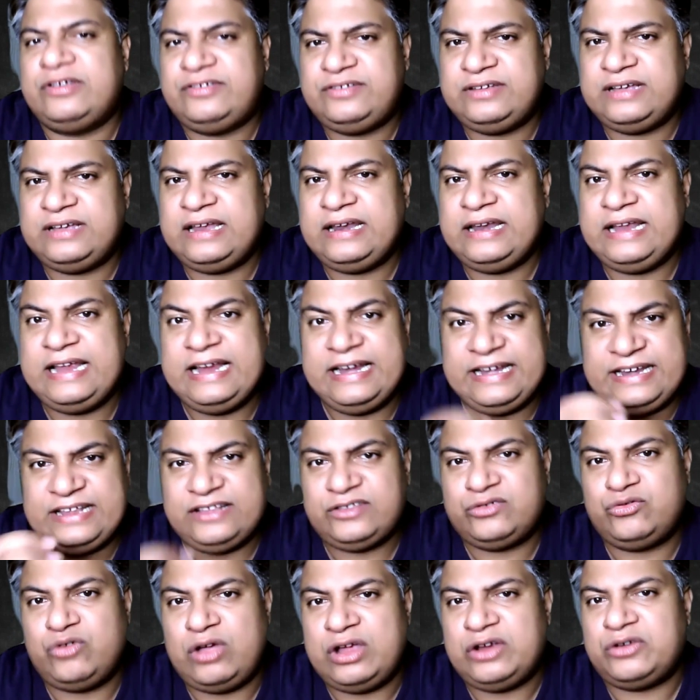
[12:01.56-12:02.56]
question, it
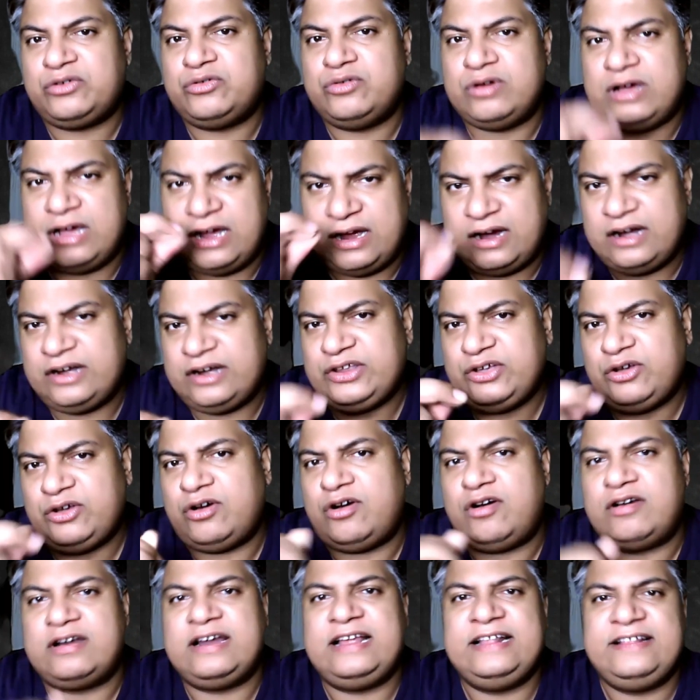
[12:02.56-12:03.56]
is going to hurt your
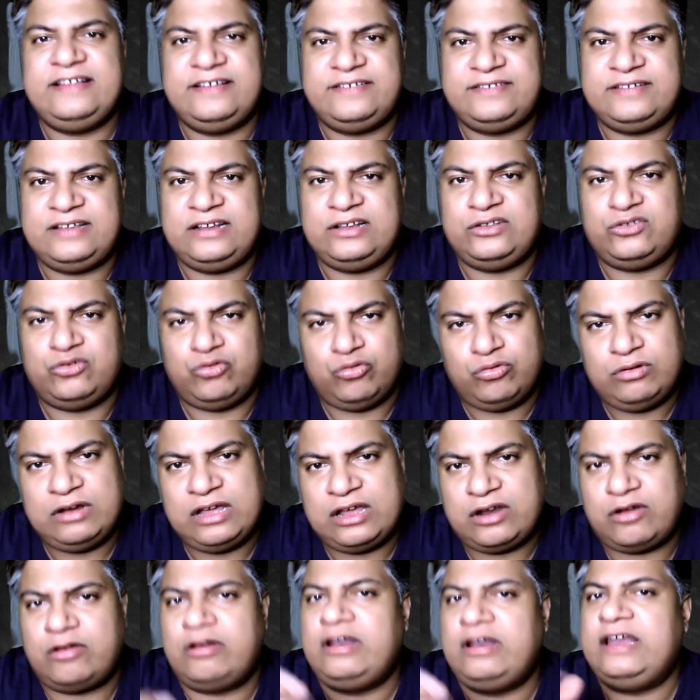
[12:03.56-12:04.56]
organization
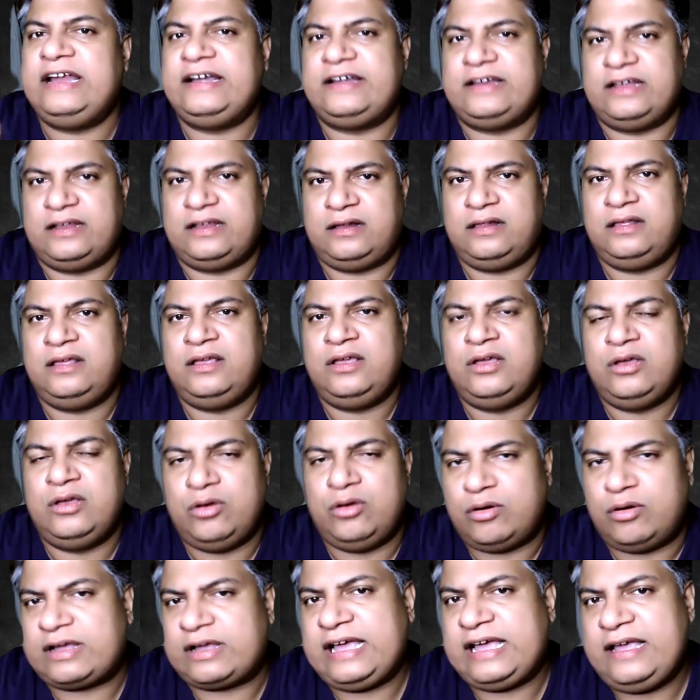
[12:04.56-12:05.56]
sooner or later.
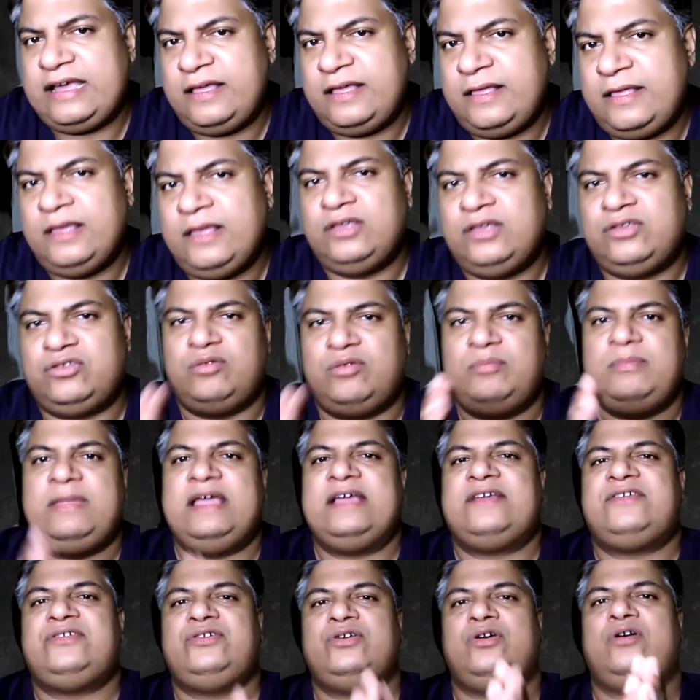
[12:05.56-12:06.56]
Okay, so
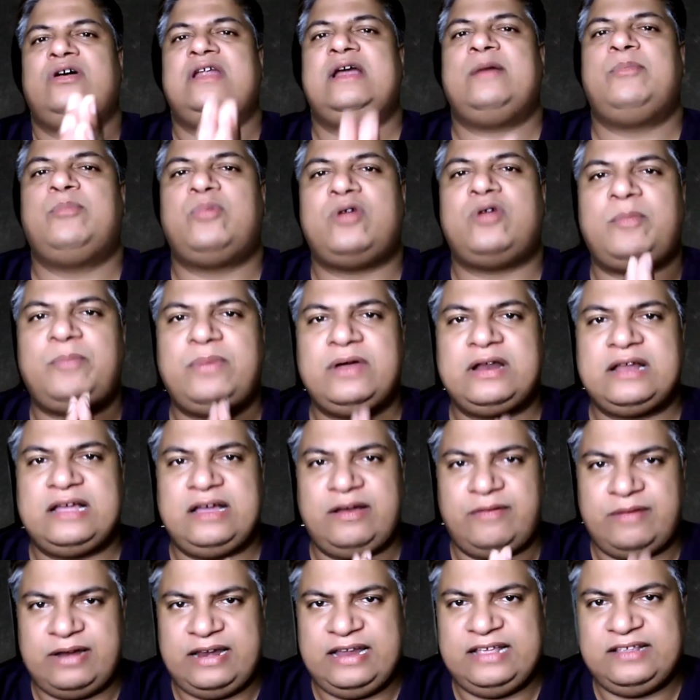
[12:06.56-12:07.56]
make sure a proper
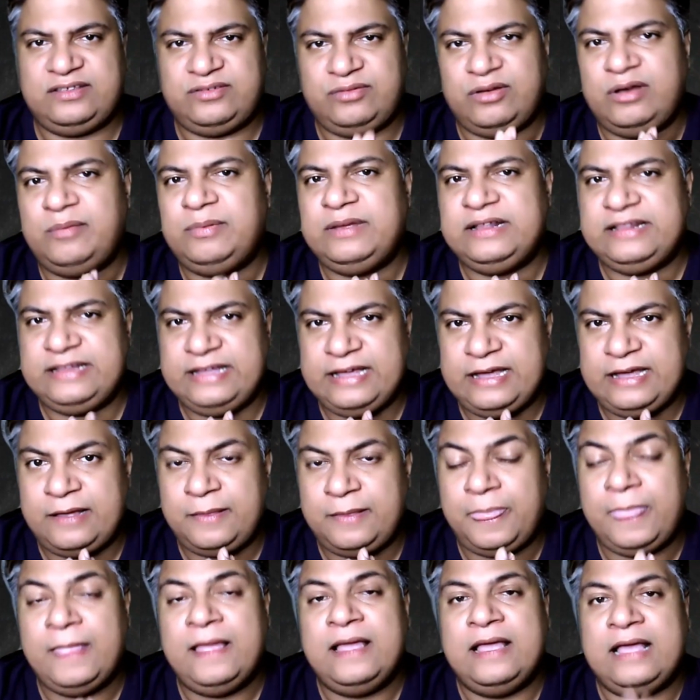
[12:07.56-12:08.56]
governance will be
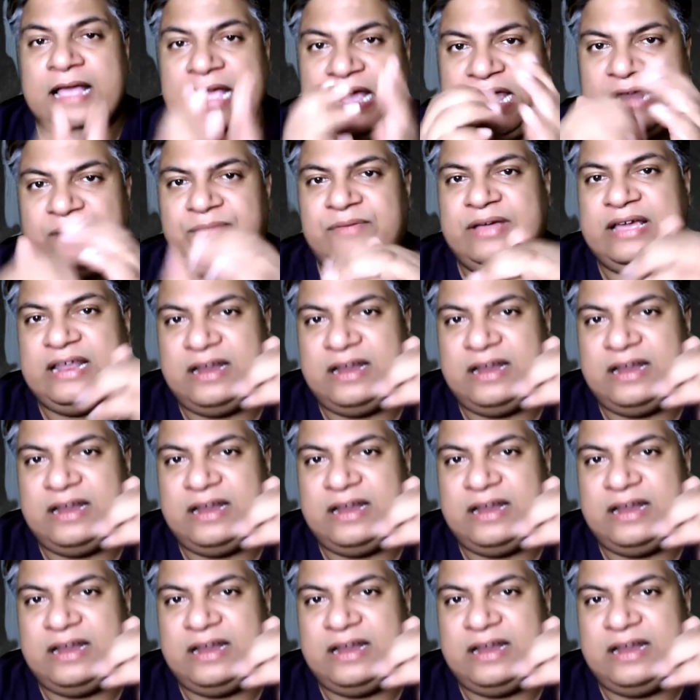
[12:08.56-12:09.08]
there, and